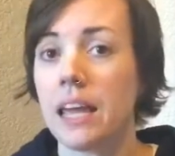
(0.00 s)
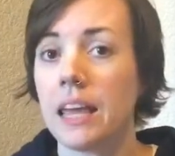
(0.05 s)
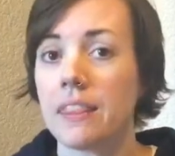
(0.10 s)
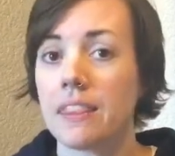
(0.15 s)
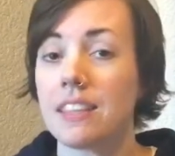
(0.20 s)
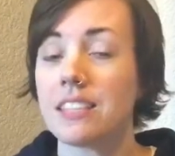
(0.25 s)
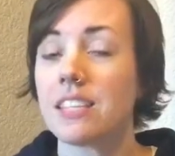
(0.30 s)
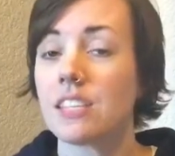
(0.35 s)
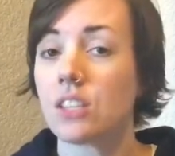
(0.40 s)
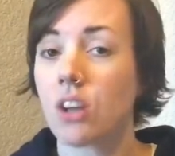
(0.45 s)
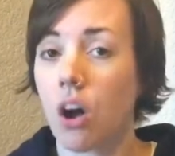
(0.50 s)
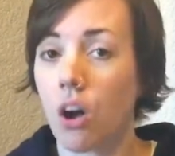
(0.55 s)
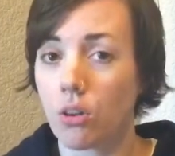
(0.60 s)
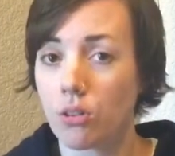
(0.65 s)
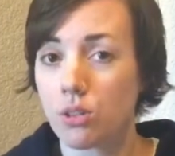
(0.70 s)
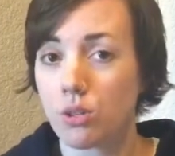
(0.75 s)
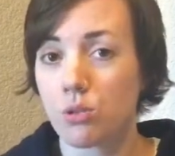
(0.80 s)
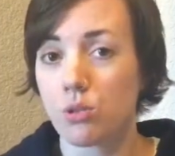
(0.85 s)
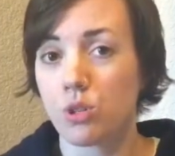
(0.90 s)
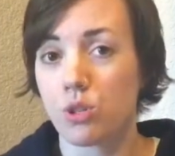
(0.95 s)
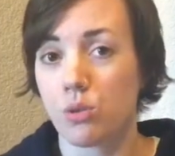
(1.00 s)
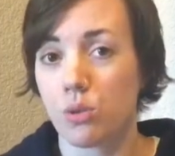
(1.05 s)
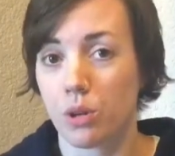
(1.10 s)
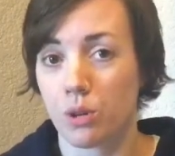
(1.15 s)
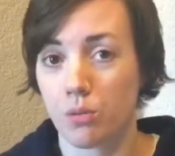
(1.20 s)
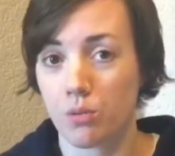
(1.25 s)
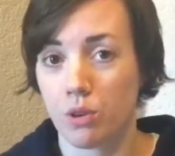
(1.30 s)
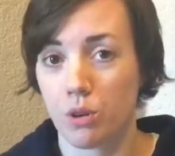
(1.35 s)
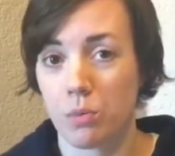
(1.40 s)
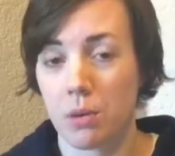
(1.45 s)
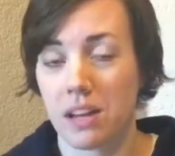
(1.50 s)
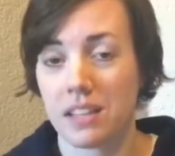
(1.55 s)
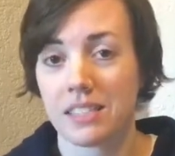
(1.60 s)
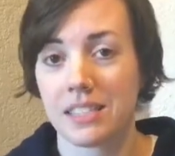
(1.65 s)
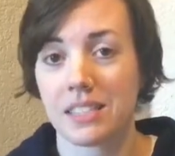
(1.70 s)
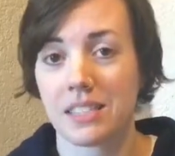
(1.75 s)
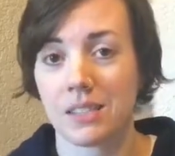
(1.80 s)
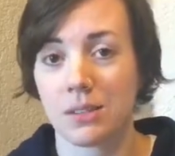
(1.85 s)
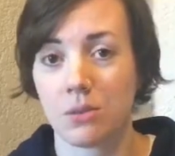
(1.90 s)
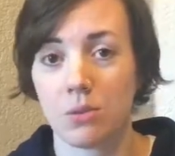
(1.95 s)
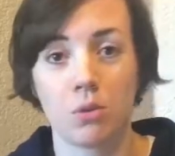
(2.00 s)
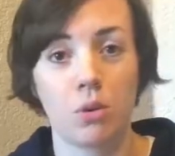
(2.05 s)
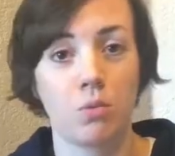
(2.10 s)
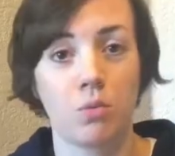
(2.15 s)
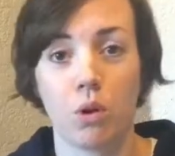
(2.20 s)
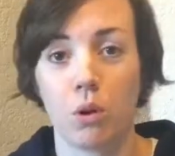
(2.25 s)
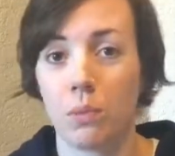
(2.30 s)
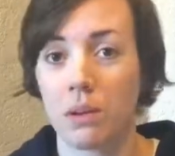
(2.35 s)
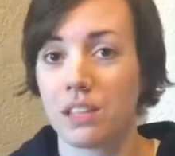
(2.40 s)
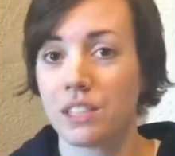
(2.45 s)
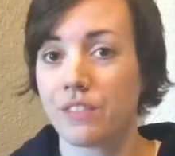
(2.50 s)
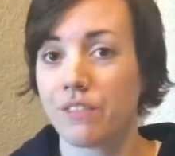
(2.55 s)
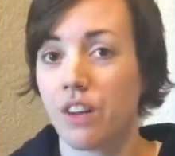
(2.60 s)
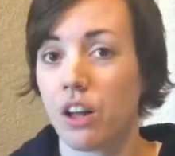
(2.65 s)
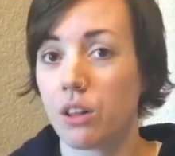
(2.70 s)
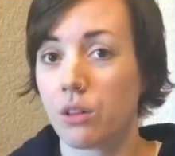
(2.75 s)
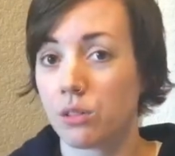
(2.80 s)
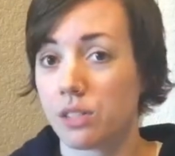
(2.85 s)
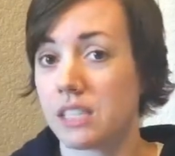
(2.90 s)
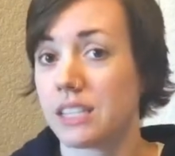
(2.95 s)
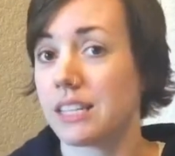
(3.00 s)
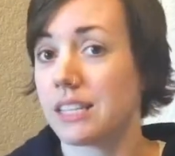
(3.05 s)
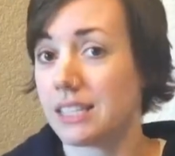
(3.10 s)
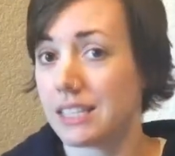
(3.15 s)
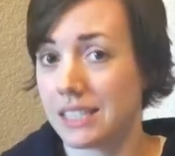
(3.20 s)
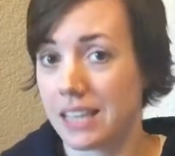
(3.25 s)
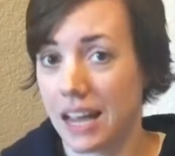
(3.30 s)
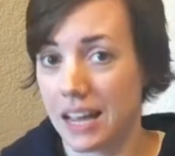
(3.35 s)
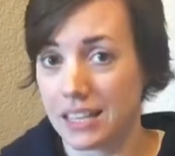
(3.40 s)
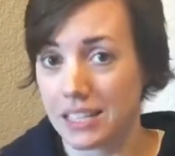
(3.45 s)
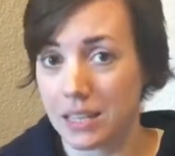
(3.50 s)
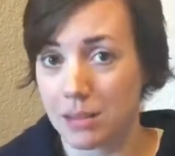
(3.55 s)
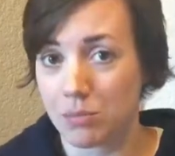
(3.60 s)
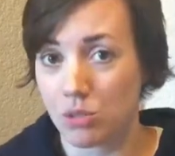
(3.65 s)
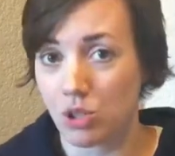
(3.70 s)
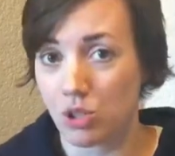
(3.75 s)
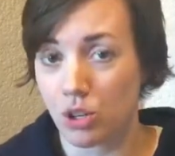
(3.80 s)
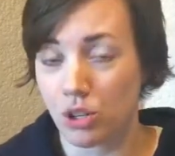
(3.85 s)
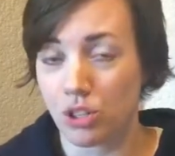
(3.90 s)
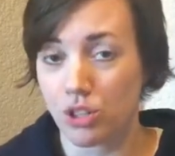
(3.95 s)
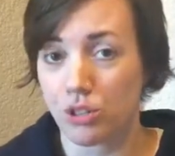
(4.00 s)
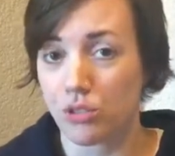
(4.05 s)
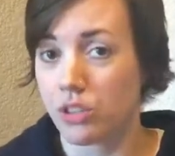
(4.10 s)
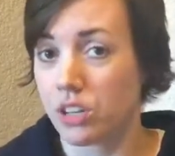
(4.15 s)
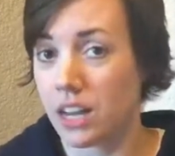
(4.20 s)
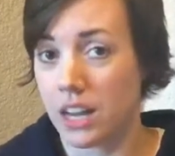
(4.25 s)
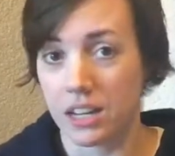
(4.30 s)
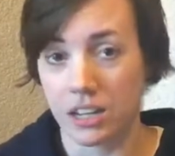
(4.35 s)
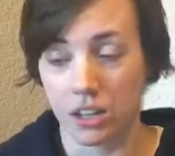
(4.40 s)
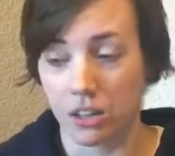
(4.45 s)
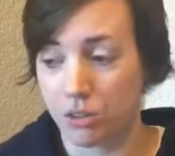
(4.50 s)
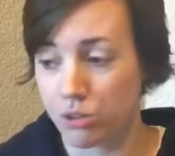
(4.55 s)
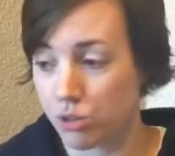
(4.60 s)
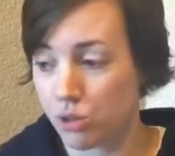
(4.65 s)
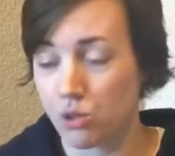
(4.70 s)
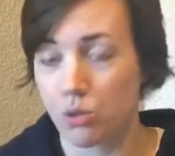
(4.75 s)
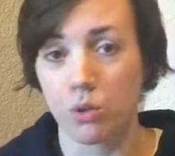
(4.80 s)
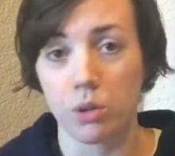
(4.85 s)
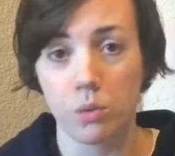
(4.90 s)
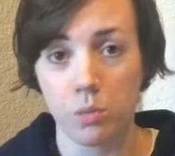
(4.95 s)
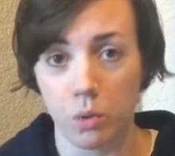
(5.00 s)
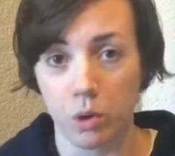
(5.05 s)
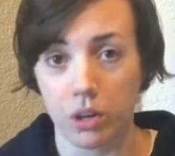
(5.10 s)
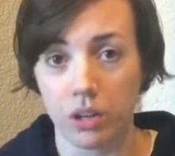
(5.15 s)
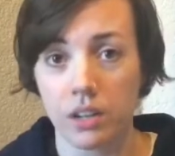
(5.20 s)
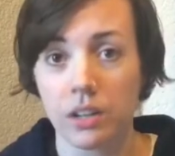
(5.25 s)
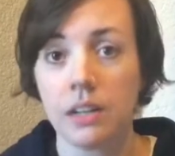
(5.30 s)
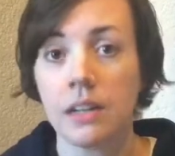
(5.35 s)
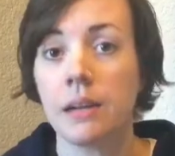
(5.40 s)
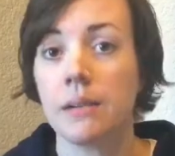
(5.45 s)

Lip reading: This is also true in a romance. So, a romance follows the exact same structure that any other story would.